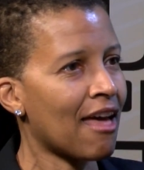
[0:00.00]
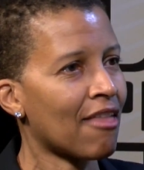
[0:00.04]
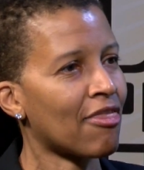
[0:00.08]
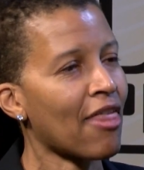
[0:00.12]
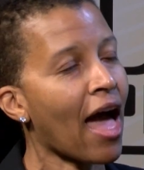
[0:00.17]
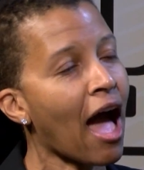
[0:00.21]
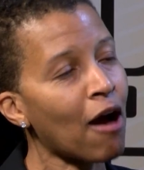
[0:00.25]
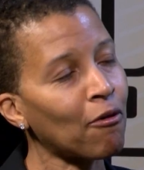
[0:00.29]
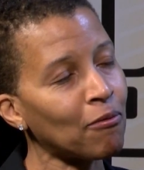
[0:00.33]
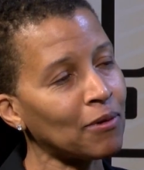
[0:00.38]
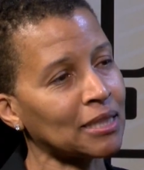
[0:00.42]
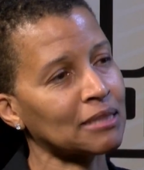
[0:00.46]

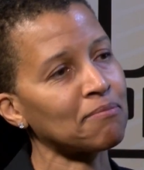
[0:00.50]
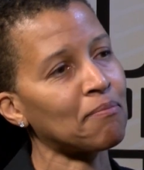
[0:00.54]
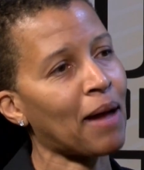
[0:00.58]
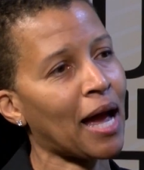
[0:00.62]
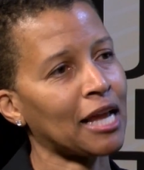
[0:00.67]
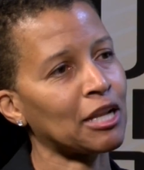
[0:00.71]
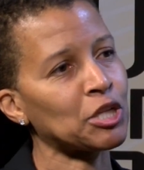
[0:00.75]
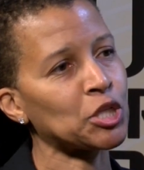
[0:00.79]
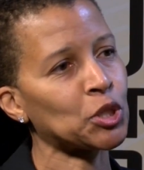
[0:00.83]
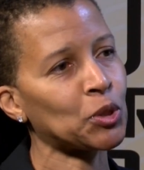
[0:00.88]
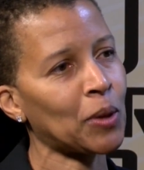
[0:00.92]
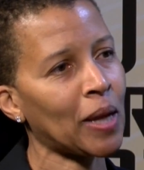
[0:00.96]
That was
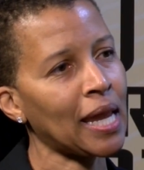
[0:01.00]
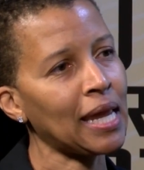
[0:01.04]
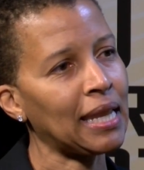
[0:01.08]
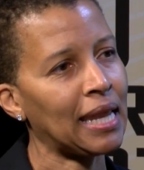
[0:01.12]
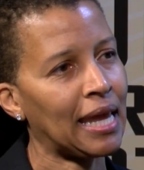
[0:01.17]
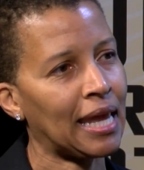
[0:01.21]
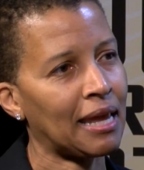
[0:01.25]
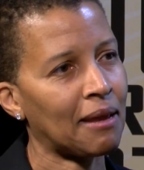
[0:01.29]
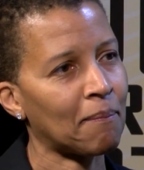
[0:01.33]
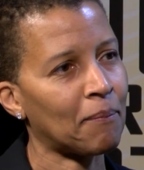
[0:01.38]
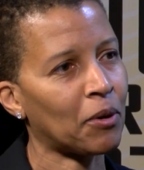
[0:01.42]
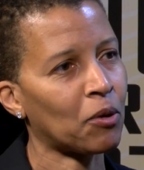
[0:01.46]
my
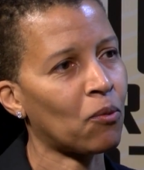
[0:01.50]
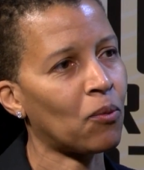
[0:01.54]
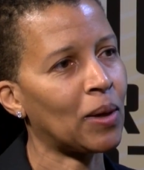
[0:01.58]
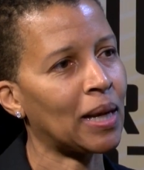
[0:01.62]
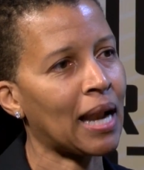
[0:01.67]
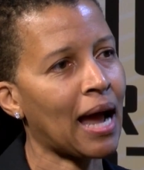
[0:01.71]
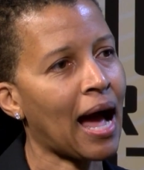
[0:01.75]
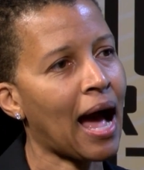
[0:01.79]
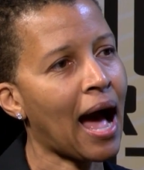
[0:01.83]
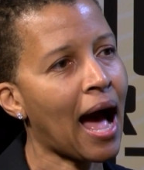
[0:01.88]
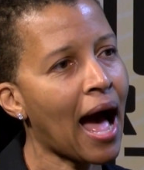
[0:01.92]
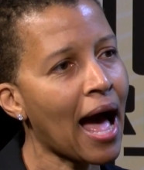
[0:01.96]
training. But
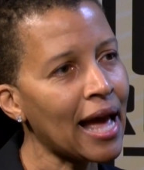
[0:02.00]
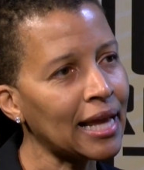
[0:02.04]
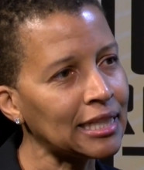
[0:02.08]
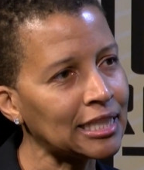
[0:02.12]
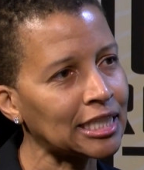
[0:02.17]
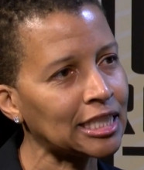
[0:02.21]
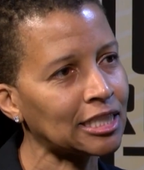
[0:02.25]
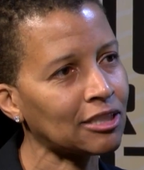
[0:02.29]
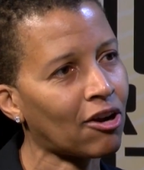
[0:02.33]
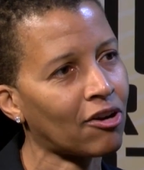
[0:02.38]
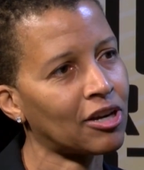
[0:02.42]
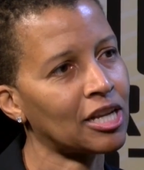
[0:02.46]
when I
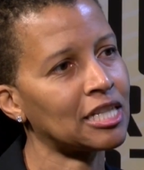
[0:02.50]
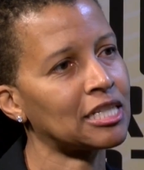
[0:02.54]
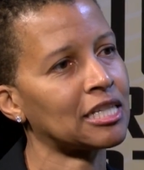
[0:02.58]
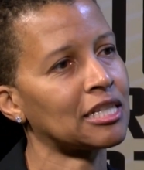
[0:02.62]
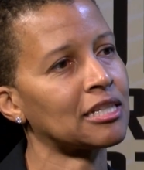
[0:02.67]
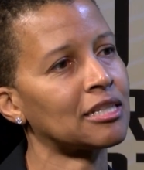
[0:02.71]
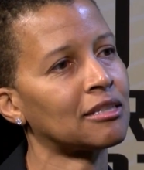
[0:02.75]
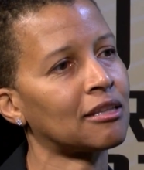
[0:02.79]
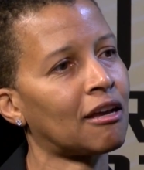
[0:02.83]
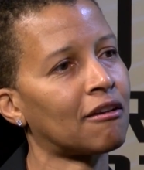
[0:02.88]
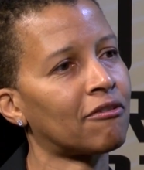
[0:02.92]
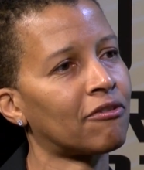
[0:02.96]
started to
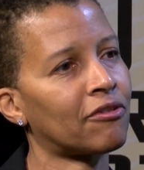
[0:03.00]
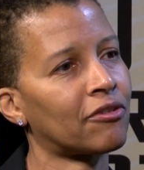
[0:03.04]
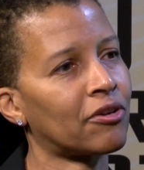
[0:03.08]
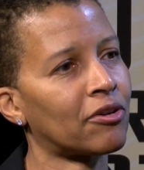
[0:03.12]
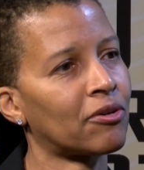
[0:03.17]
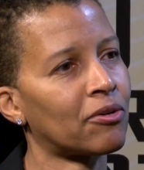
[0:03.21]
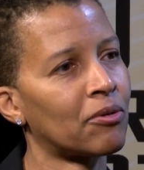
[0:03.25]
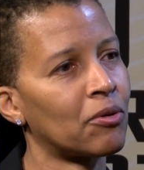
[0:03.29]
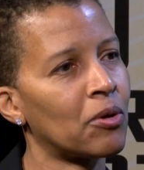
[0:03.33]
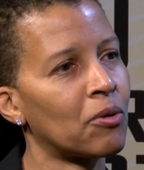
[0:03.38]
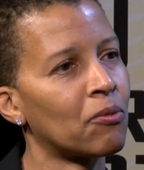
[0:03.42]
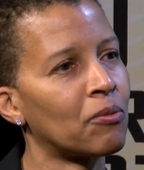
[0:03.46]

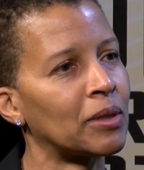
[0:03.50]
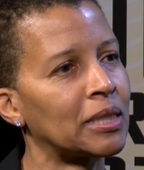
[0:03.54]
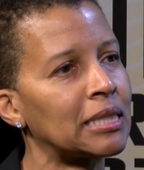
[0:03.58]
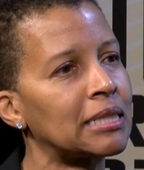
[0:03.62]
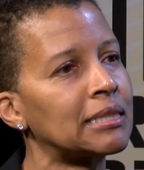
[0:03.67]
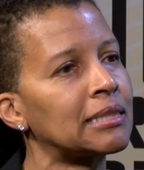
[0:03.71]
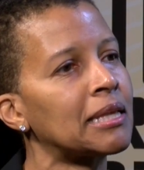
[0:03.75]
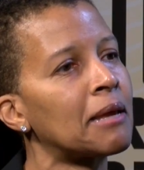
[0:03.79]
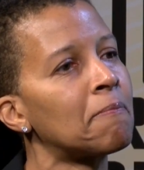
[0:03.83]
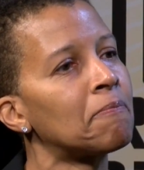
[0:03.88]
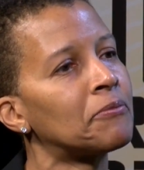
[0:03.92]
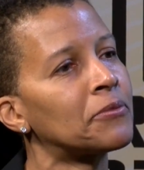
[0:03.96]
suffer with
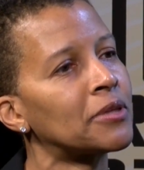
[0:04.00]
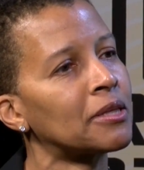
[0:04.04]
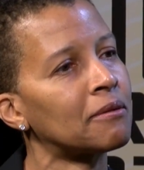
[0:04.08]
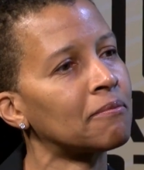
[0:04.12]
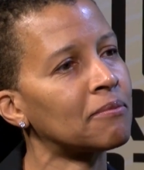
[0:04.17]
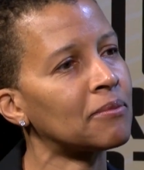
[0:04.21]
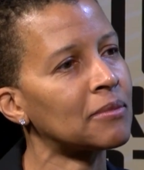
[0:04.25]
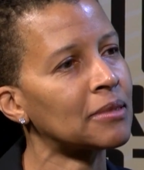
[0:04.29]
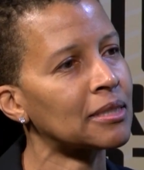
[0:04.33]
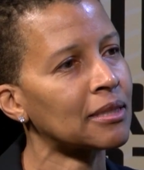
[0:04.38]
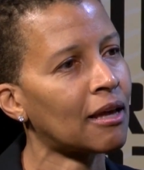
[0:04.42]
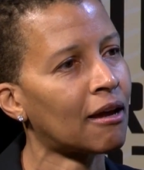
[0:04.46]

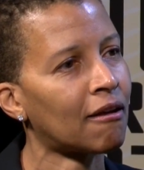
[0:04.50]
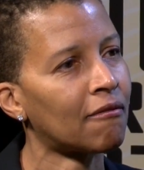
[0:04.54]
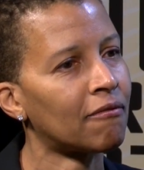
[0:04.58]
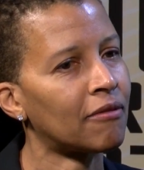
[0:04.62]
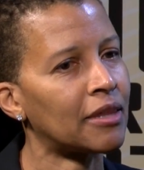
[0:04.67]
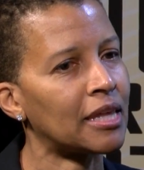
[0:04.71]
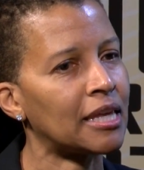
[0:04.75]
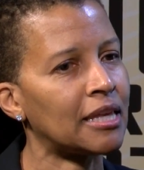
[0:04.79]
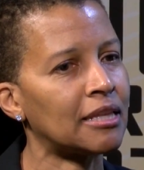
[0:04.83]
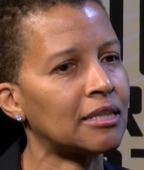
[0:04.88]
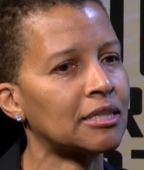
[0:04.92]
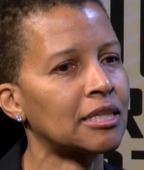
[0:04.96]
symptoms of
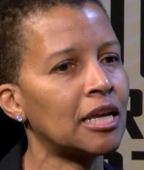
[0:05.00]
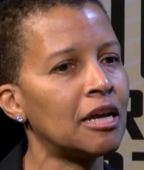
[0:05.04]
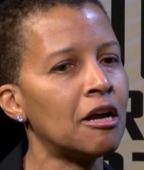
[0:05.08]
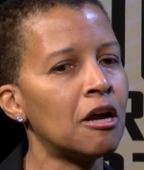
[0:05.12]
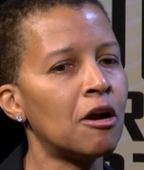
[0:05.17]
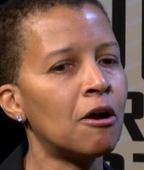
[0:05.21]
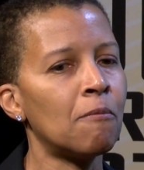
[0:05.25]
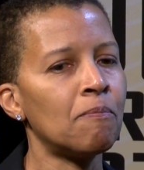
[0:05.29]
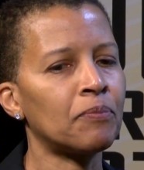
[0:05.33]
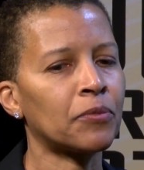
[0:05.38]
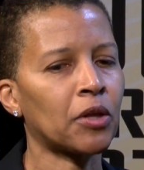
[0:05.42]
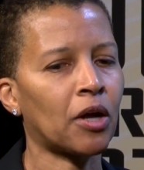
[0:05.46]
these
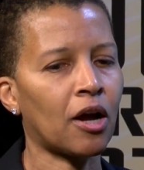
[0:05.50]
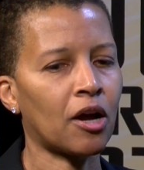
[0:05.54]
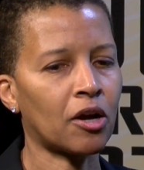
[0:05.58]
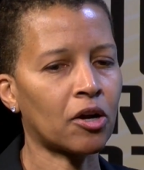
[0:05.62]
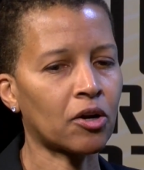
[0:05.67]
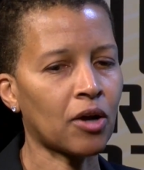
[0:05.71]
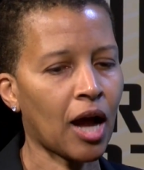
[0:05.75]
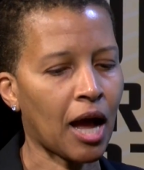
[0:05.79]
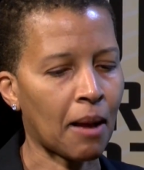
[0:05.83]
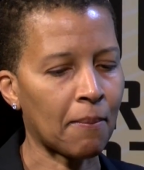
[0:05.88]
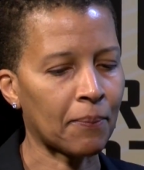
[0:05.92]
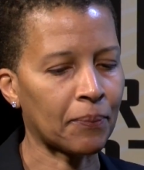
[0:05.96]

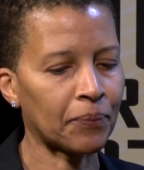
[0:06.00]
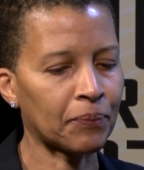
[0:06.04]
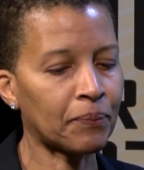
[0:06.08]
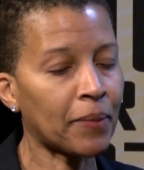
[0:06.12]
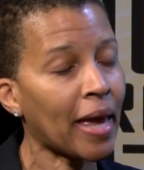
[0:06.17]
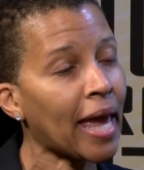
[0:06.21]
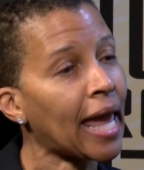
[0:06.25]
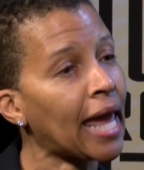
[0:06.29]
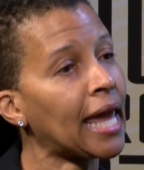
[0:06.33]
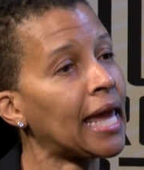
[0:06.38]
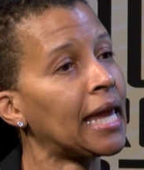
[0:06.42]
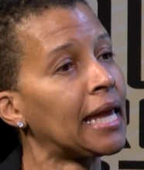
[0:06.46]

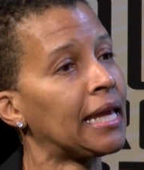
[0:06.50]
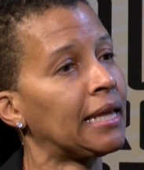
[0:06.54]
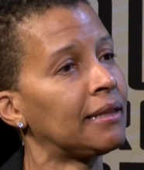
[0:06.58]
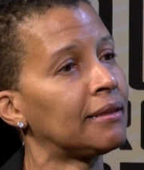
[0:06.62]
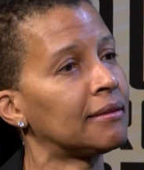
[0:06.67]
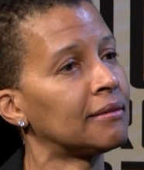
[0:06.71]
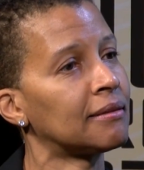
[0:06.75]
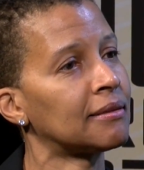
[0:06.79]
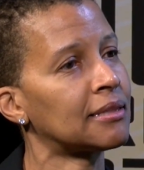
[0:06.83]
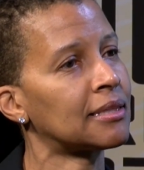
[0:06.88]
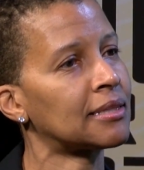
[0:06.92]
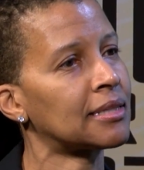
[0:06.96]

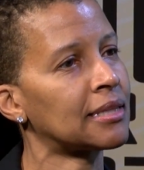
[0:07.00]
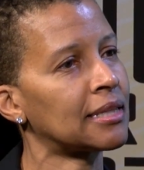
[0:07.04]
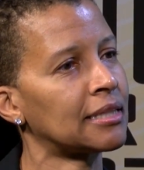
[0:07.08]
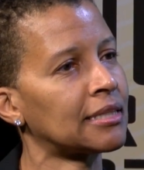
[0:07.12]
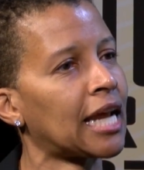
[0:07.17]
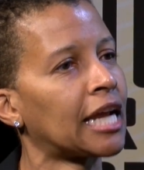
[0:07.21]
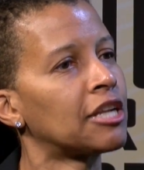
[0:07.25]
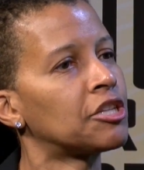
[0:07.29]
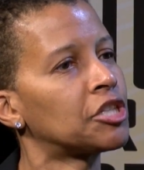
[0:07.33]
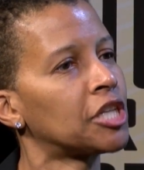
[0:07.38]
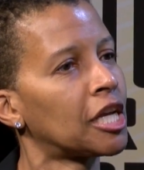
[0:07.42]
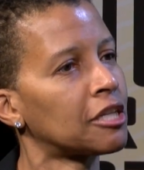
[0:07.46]
pains,
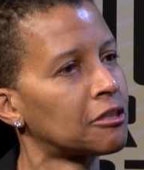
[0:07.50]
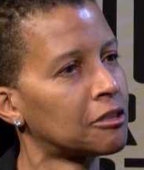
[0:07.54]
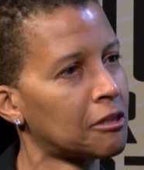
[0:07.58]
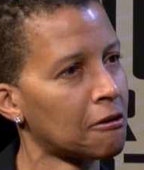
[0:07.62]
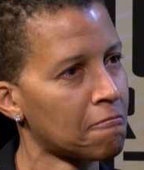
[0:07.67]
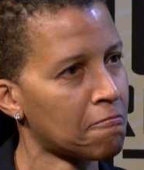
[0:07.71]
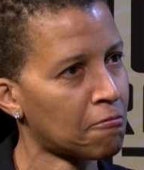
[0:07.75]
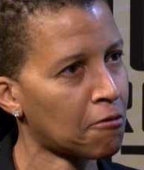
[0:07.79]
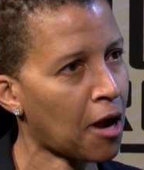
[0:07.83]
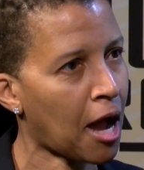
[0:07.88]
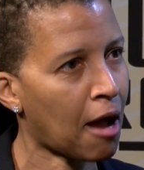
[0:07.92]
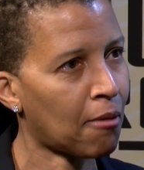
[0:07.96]

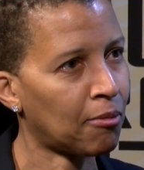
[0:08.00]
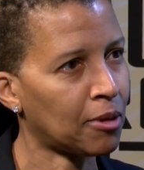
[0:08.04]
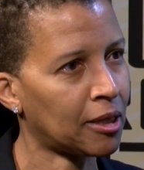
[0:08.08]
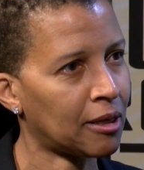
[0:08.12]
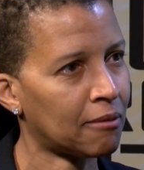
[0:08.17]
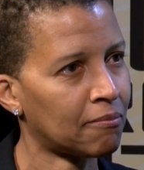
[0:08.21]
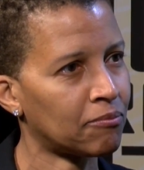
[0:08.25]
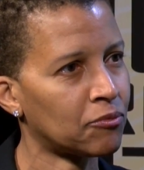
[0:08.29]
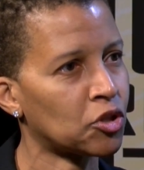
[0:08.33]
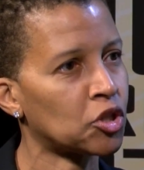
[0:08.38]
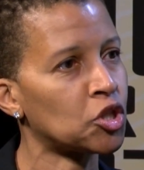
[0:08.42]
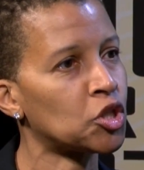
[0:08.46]
digestive
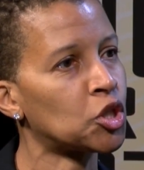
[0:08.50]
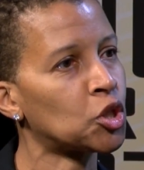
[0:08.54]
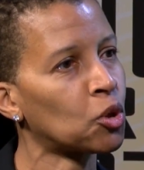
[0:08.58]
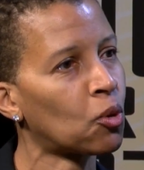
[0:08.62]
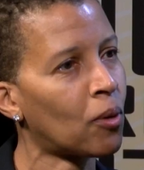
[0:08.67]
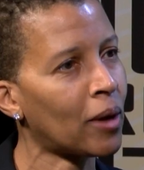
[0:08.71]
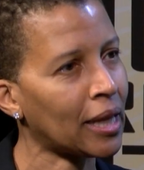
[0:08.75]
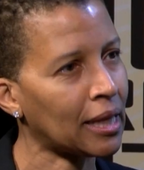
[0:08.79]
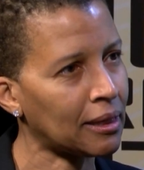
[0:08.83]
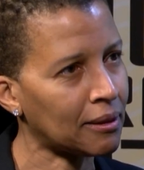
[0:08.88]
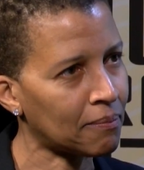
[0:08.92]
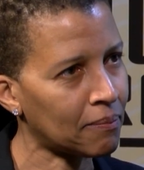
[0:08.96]
problems,
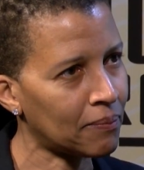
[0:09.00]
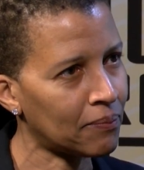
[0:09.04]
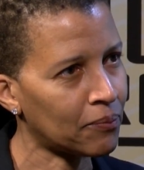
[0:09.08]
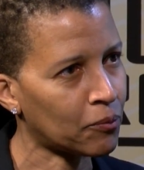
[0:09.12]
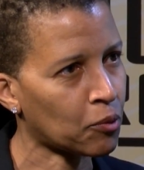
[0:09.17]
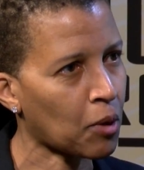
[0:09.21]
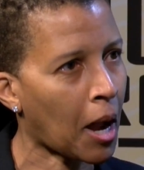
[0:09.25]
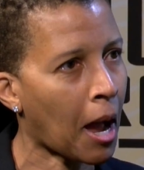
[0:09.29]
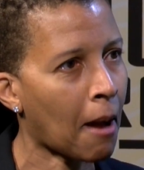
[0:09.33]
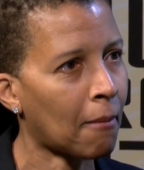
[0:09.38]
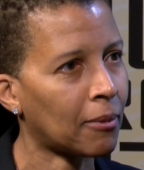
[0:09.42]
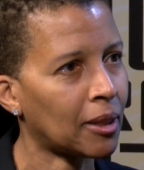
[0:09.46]
joint
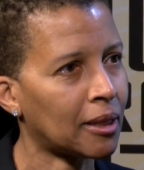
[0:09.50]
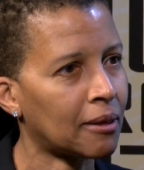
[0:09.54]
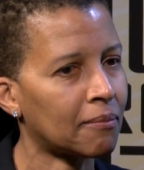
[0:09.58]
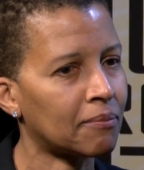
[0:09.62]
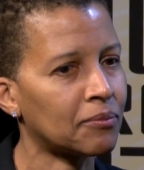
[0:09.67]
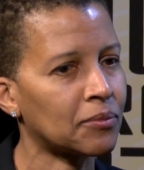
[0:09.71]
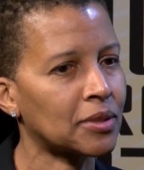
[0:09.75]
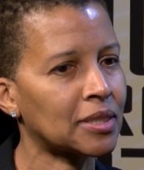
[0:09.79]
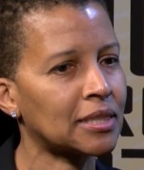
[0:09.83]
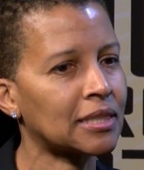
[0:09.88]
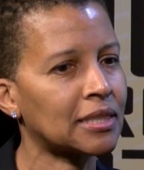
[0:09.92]
problems.